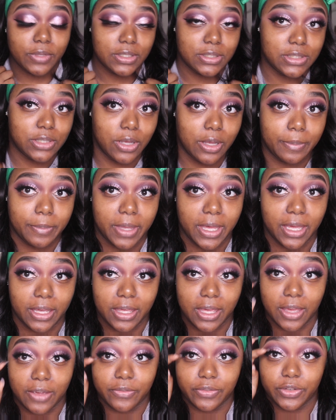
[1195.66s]
So I'm back
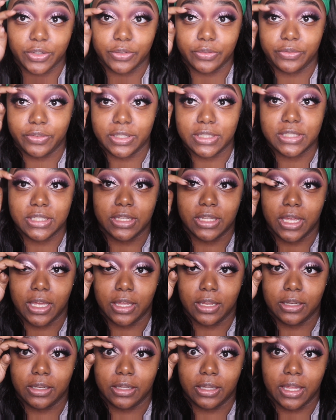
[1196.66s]
after fixing
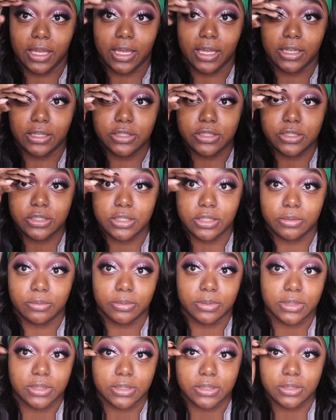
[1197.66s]
that lash. It
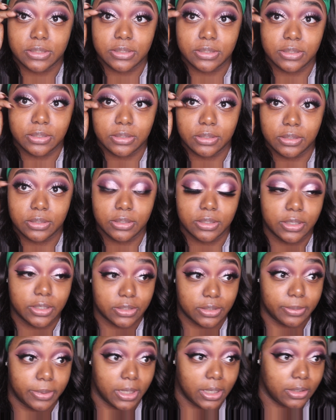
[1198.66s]
was a
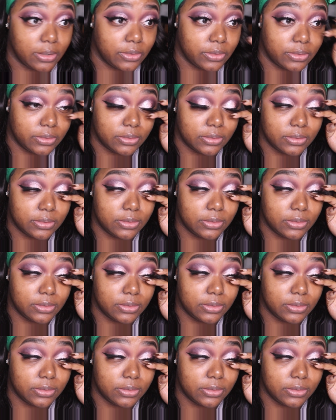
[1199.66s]
debacle.